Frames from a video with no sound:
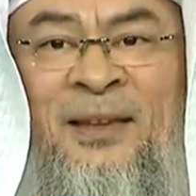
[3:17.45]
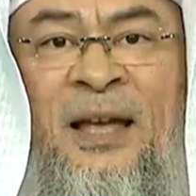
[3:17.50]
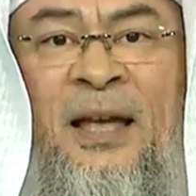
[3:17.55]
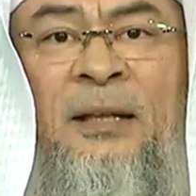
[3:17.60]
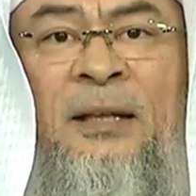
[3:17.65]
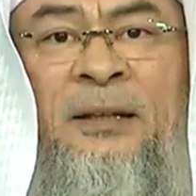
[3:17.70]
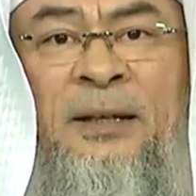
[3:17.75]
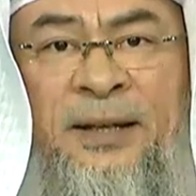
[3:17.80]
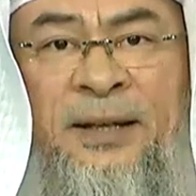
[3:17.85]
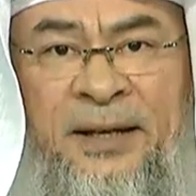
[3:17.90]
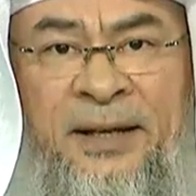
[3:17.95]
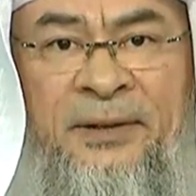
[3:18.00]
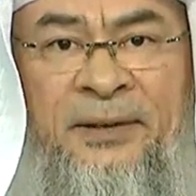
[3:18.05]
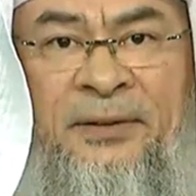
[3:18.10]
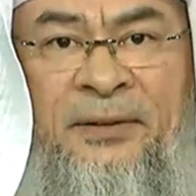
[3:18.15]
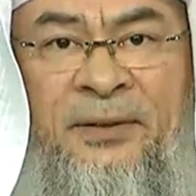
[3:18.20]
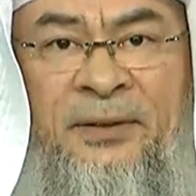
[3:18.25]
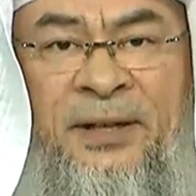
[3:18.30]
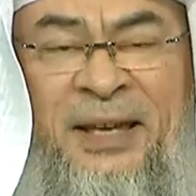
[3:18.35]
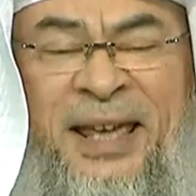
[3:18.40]
and
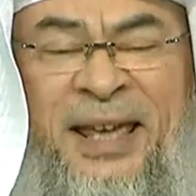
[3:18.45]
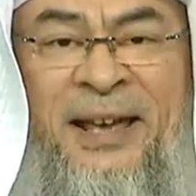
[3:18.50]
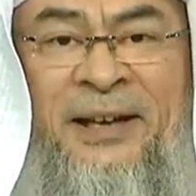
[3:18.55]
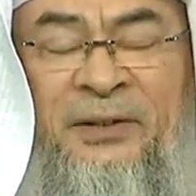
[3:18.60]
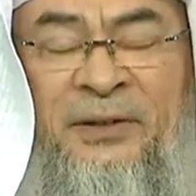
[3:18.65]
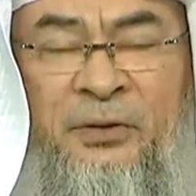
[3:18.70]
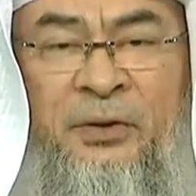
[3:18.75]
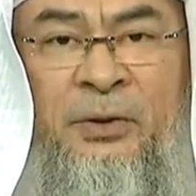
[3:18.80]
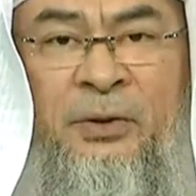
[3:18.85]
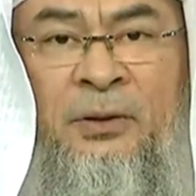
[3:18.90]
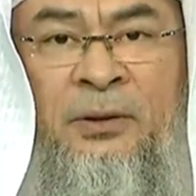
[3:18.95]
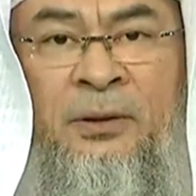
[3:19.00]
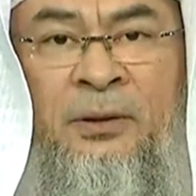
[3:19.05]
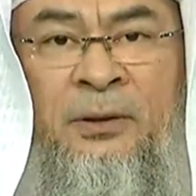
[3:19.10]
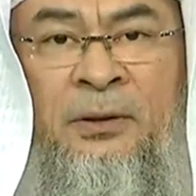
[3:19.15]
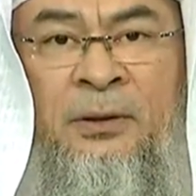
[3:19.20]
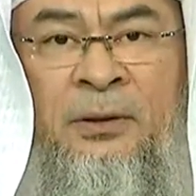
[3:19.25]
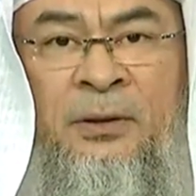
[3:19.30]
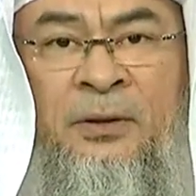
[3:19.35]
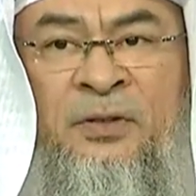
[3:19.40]
greet it
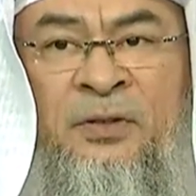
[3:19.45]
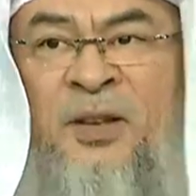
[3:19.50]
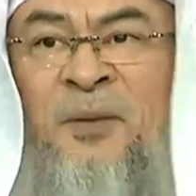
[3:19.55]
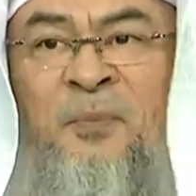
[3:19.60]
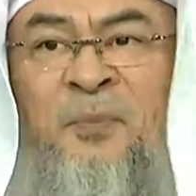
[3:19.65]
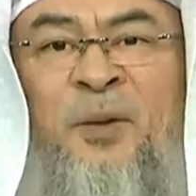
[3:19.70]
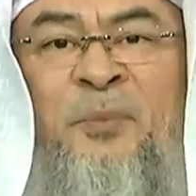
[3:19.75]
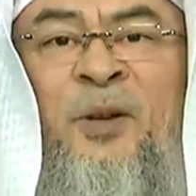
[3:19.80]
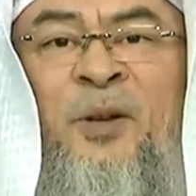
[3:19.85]
simply